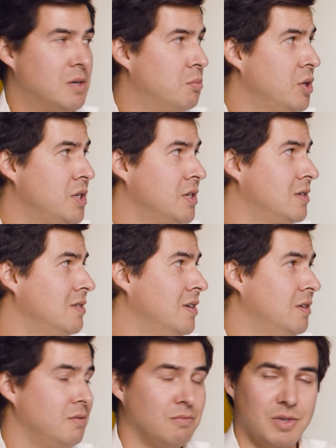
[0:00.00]
into Bridget
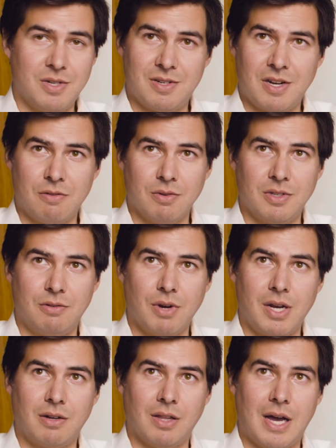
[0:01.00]
and we just had a really
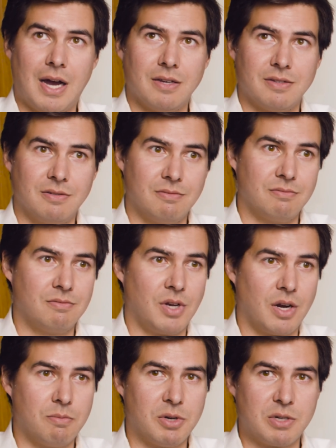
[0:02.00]
great class and we
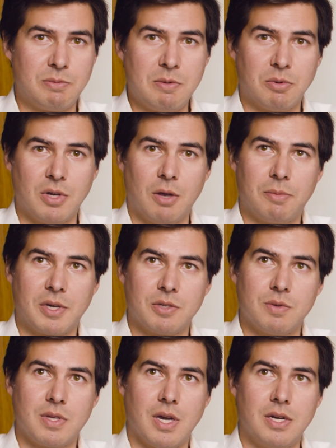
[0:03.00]
got a bunch of people helping us
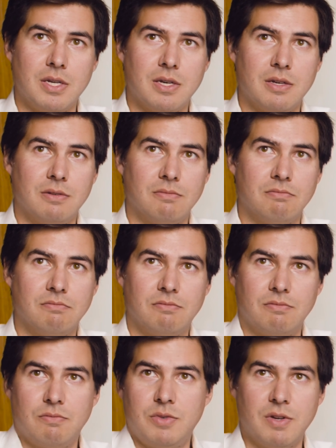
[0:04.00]
with the idea and
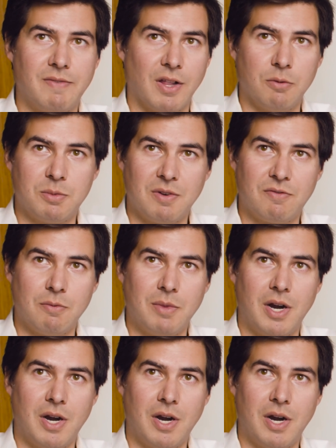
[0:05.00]
developed it from